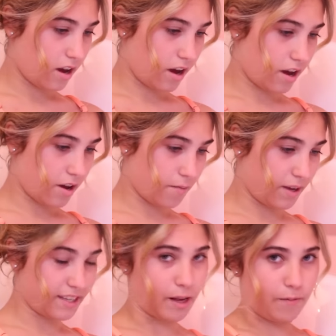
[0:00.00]
Um,
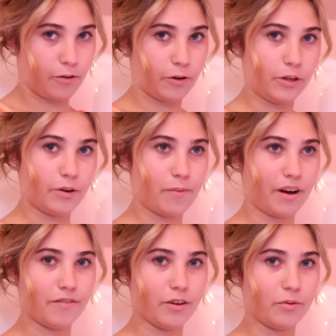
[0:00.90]
except for you can
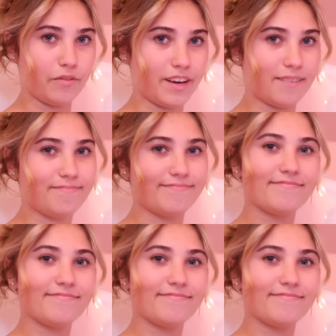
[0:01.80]
buy food with it.